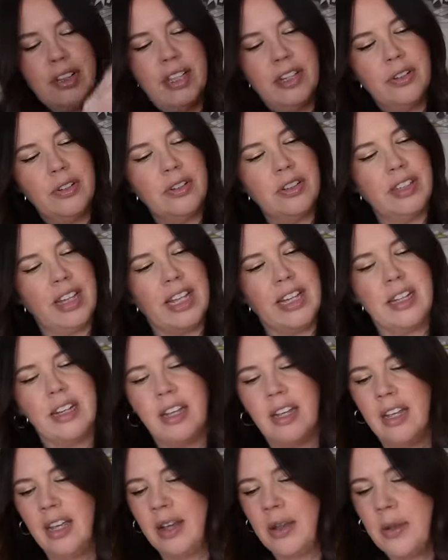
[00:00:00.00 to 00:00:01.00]
little like,
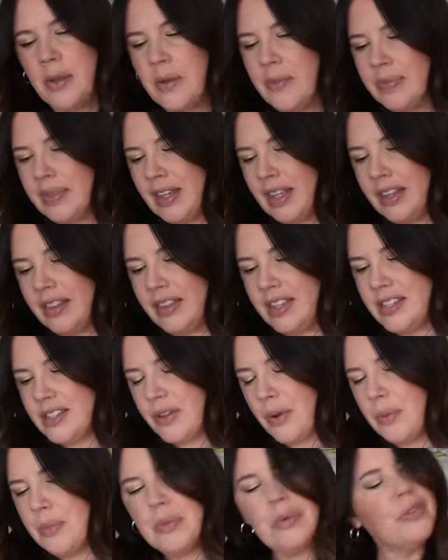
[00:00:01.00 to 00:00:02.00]

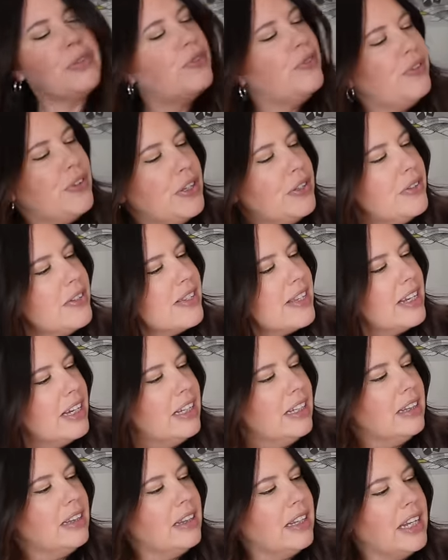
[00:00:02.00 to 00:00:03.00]
this almost feels like
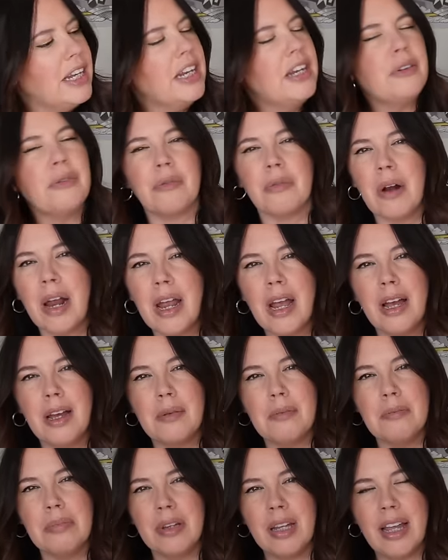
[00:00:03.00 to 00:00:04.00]
a linen
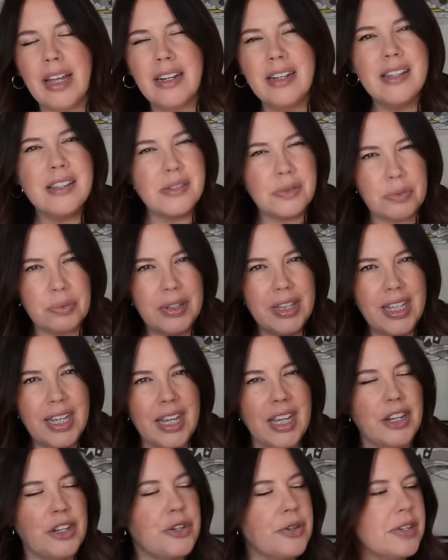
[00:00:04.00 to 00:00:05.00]
rayon blend. It's a really
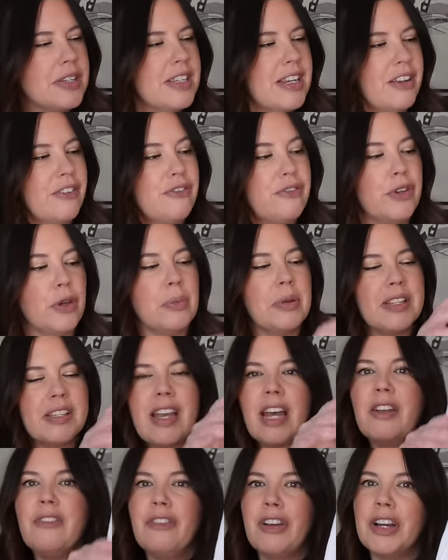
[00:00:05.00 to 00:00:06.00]
interesting feel, but it's
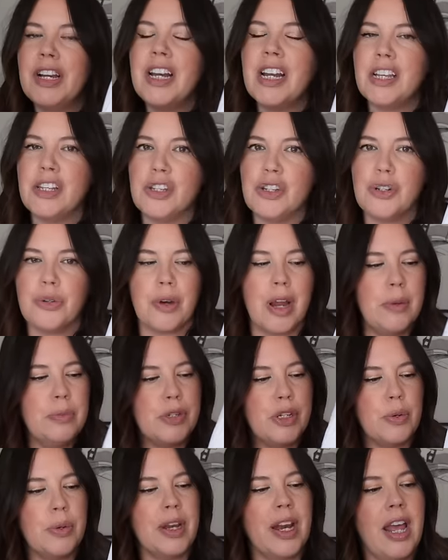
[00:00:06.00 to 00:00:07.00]
got a very nice
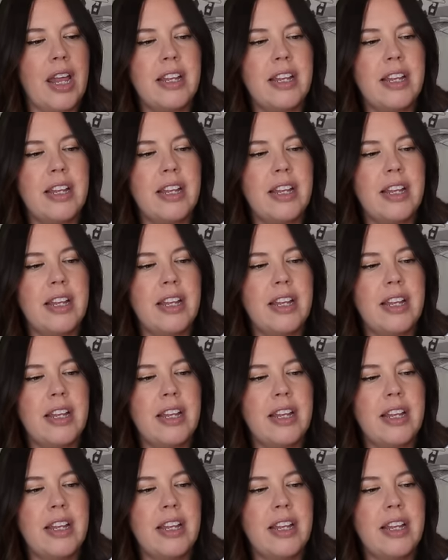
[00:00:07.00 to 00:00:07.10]
drape to it.